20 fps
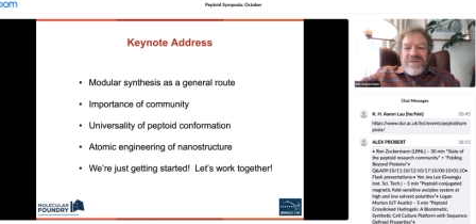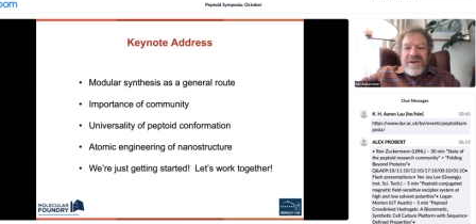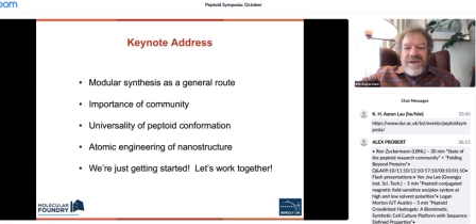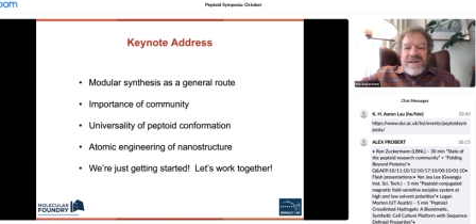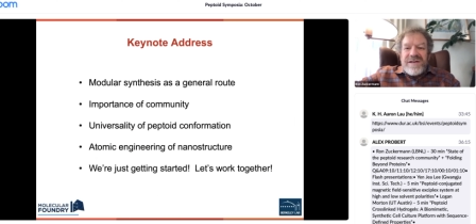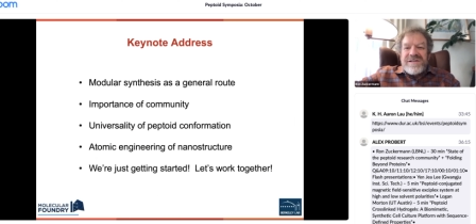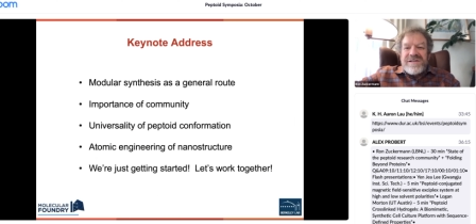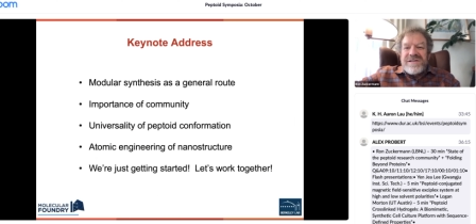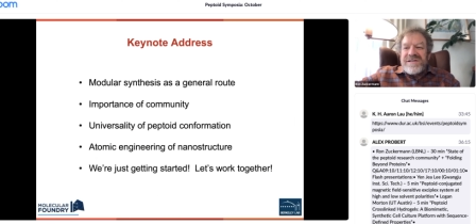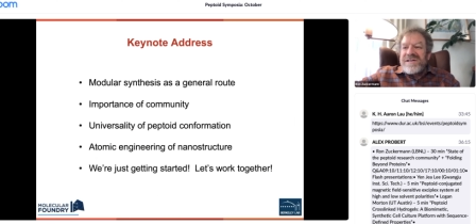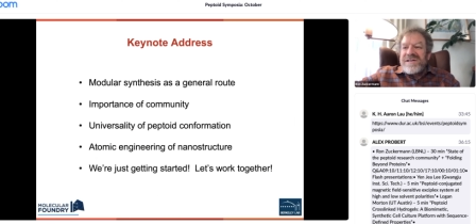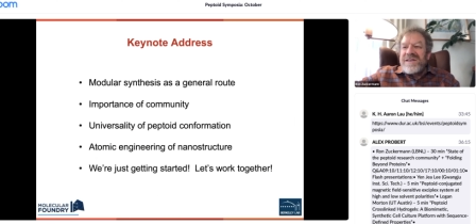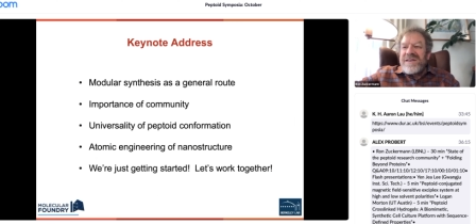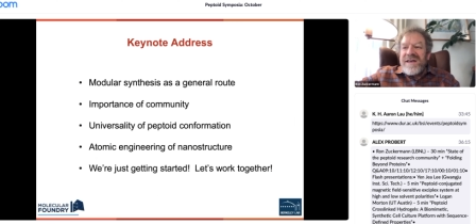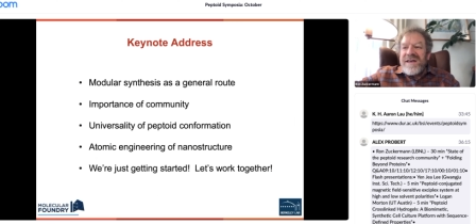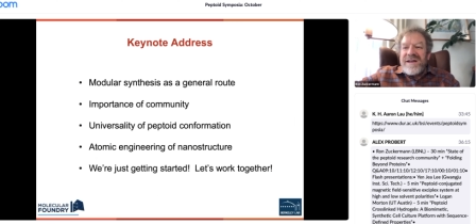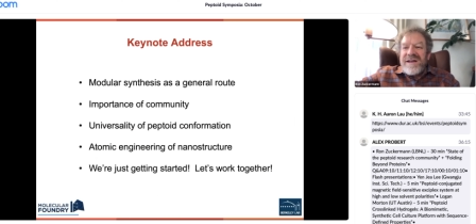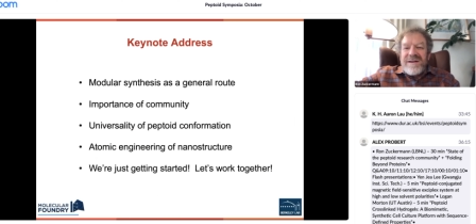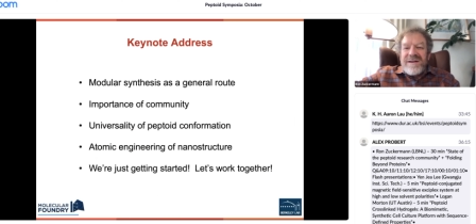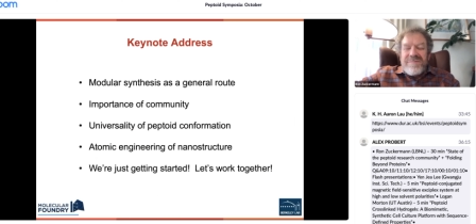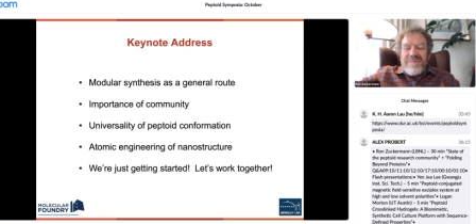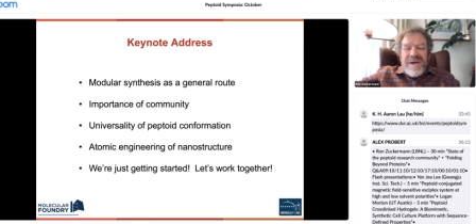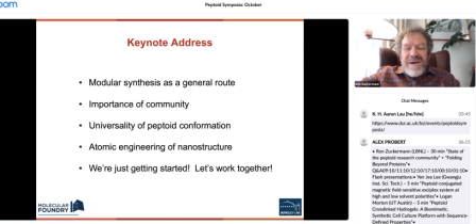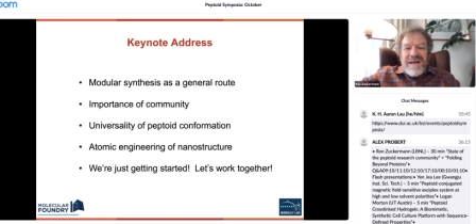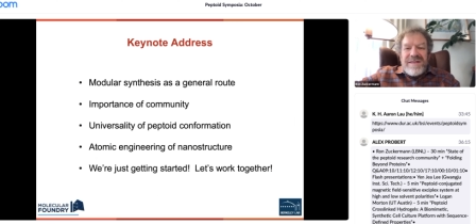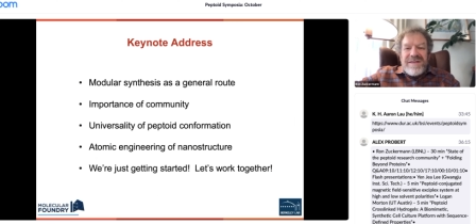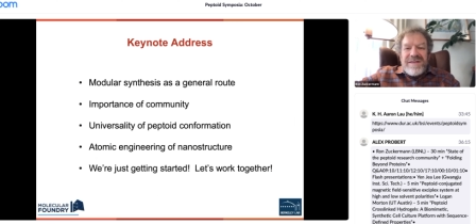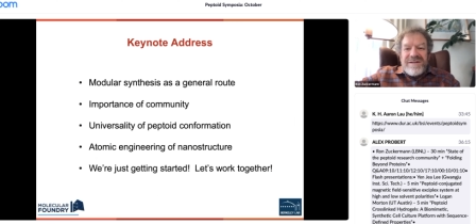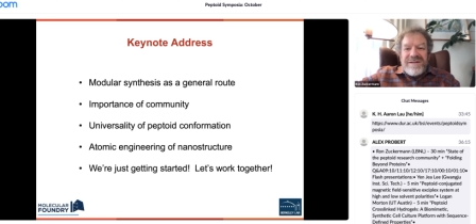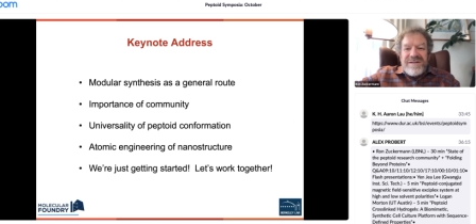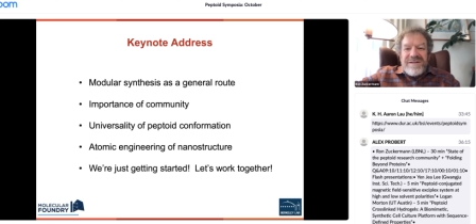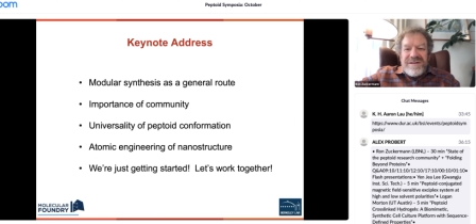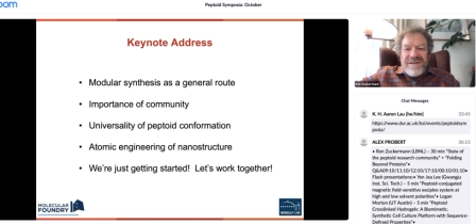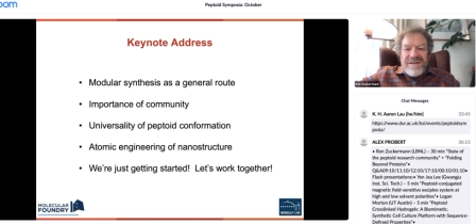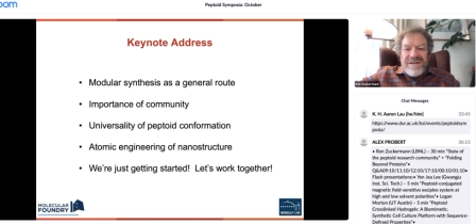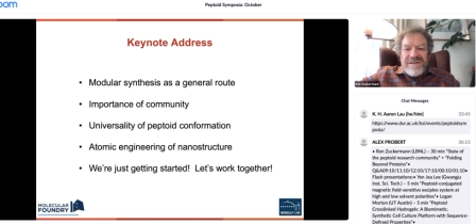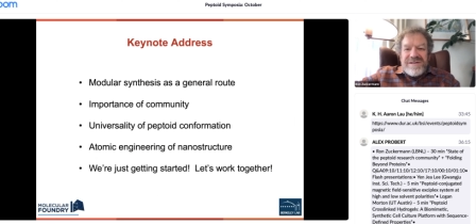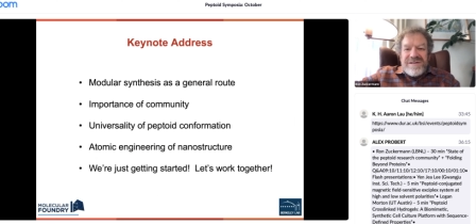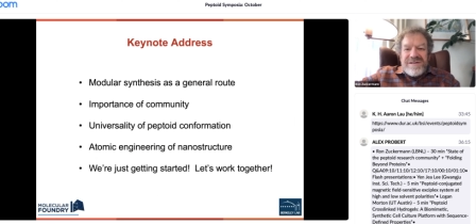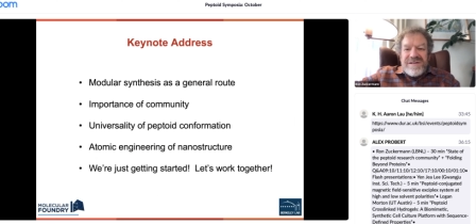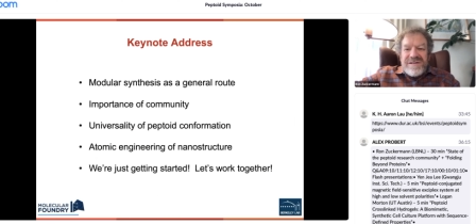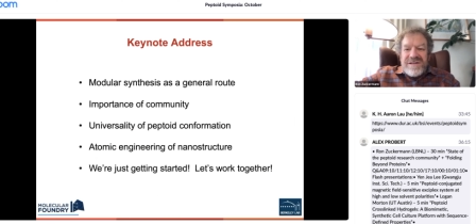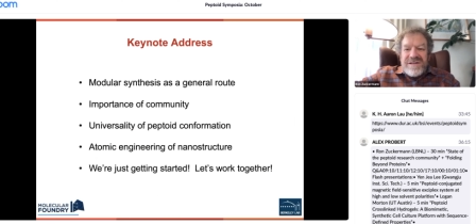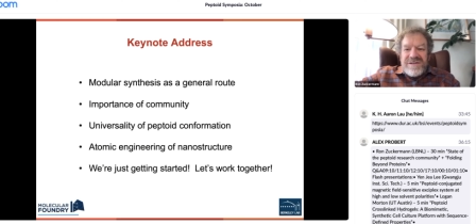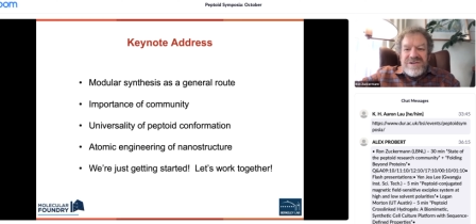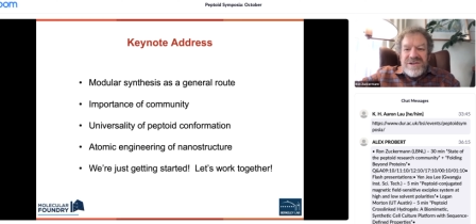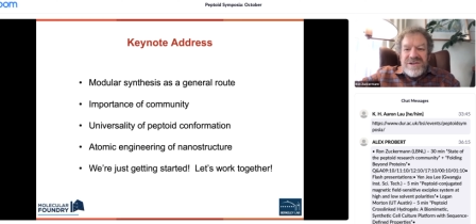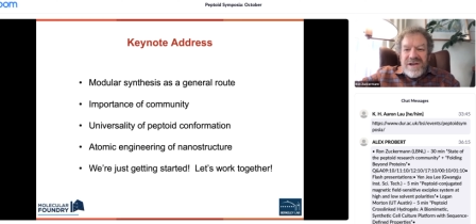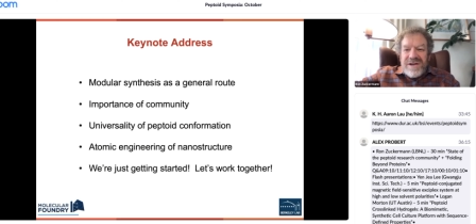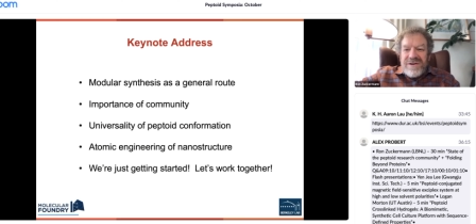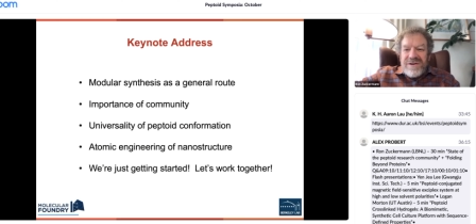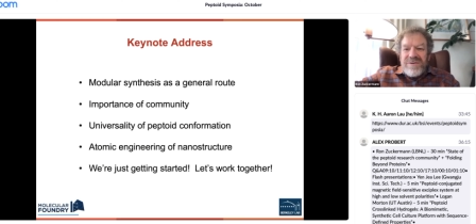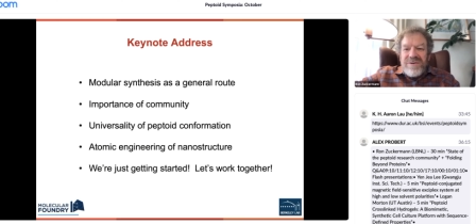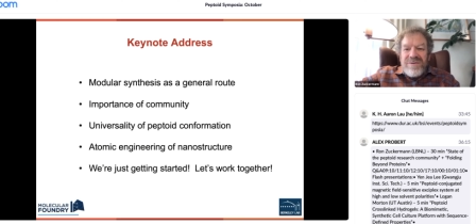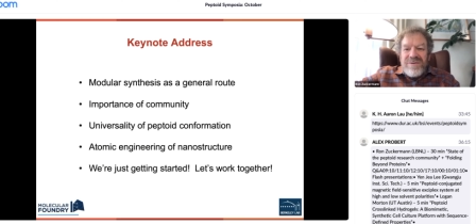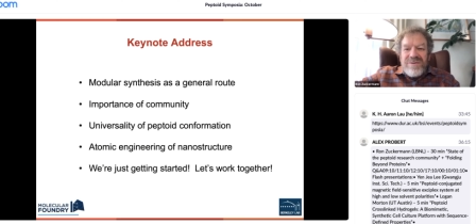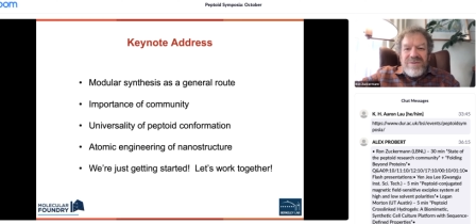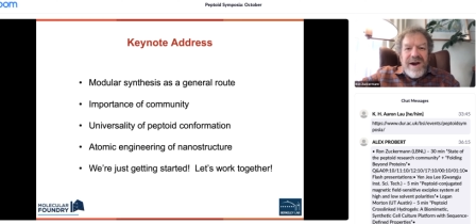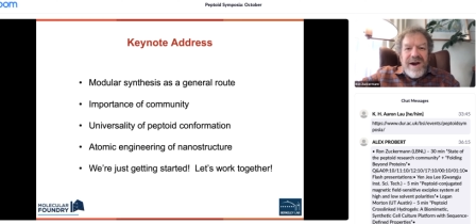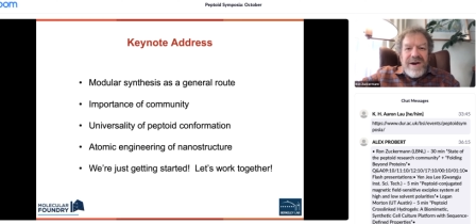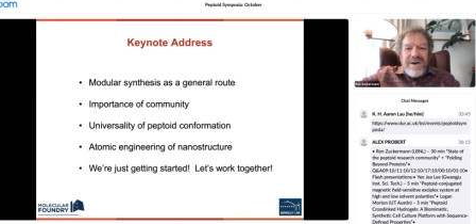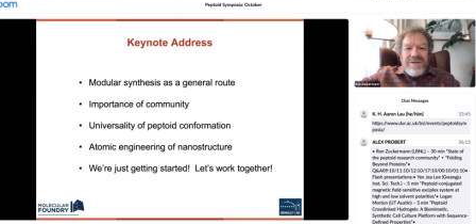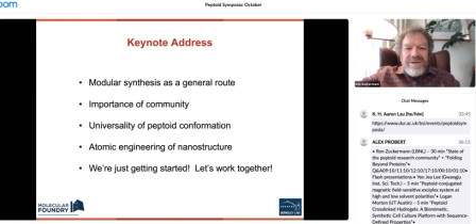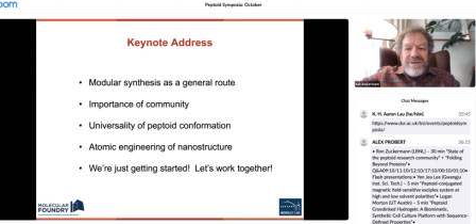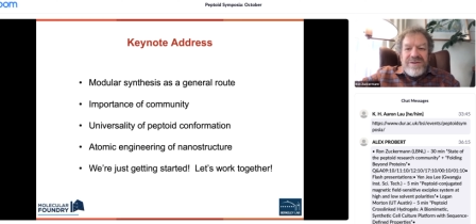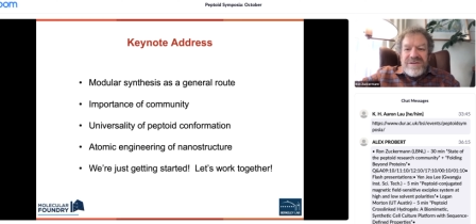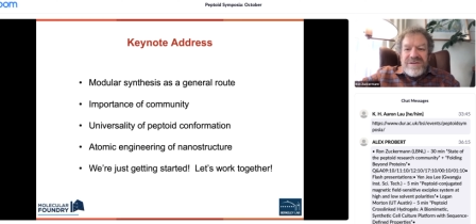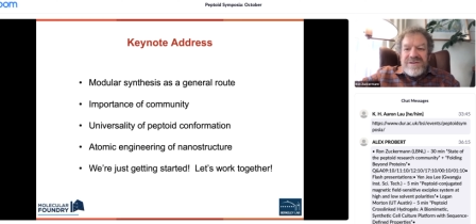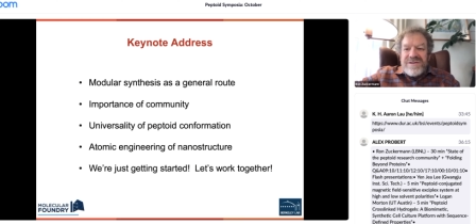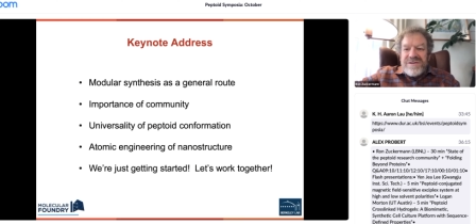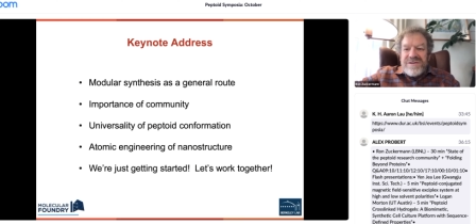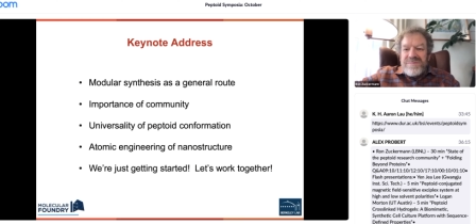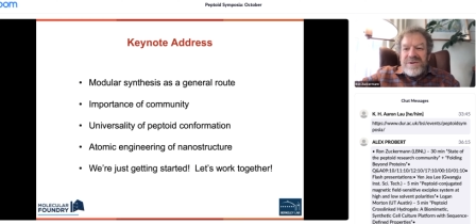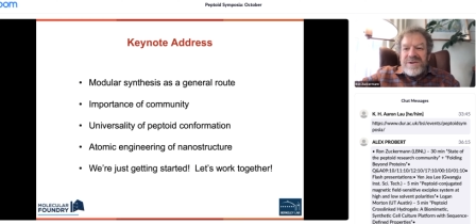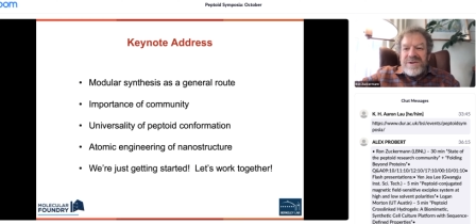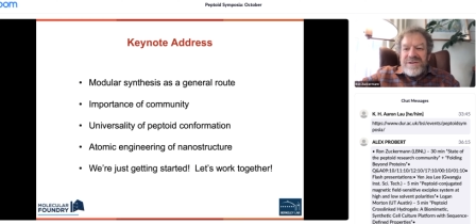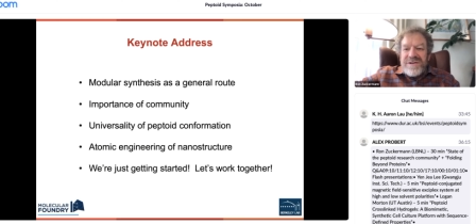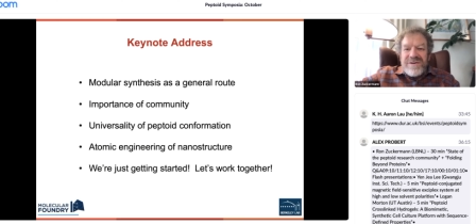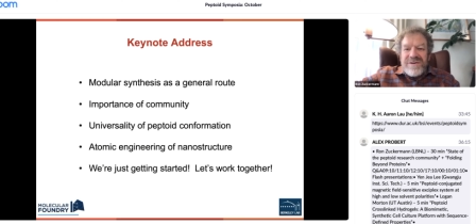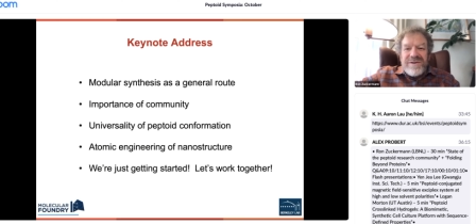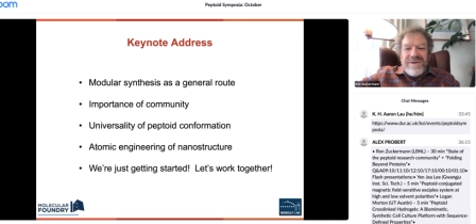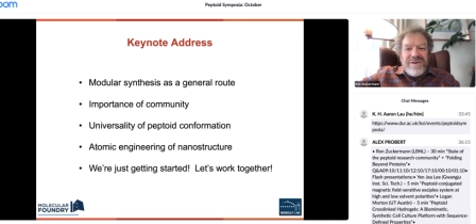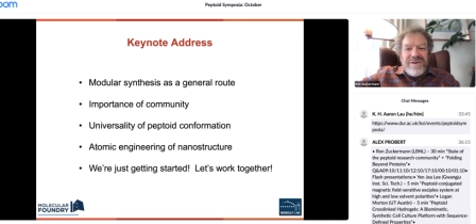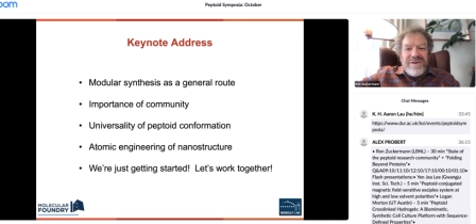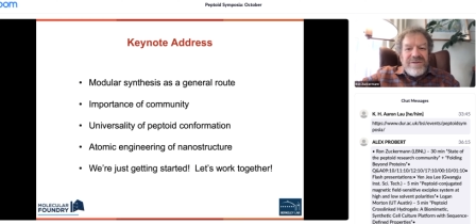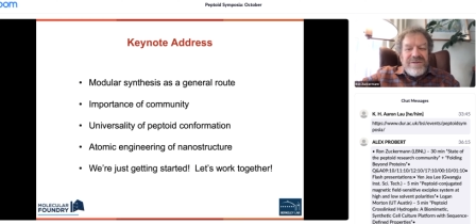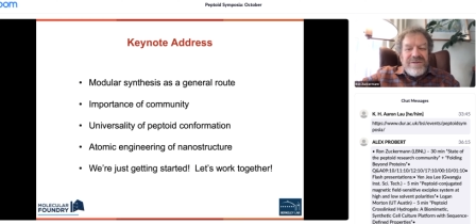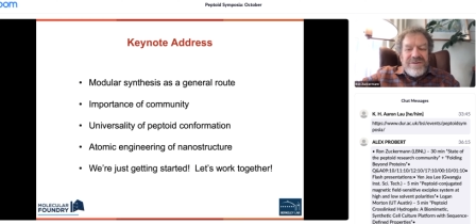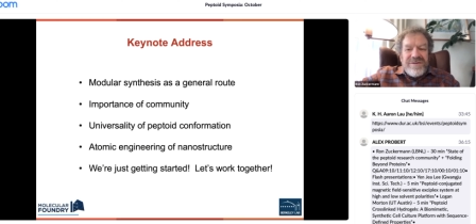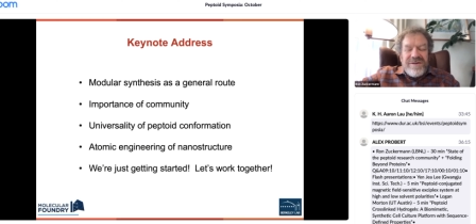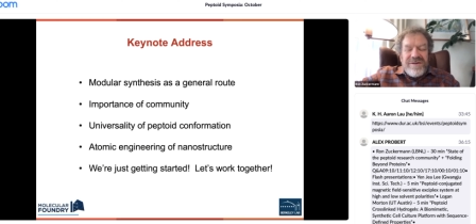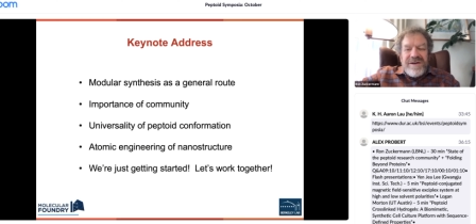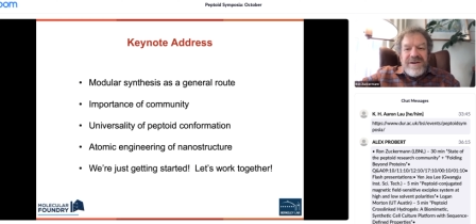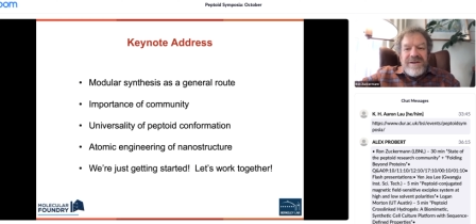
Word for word: as a synthetic method is a general route to materials.